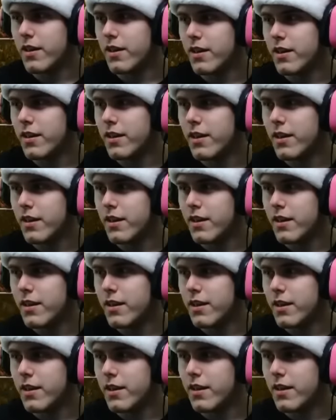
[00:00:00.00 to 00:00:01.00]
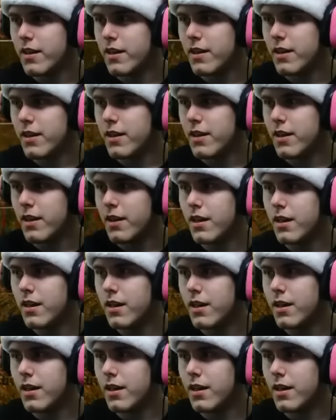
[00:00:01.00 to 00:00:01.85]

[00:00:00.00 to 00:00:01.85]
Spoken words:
(silence)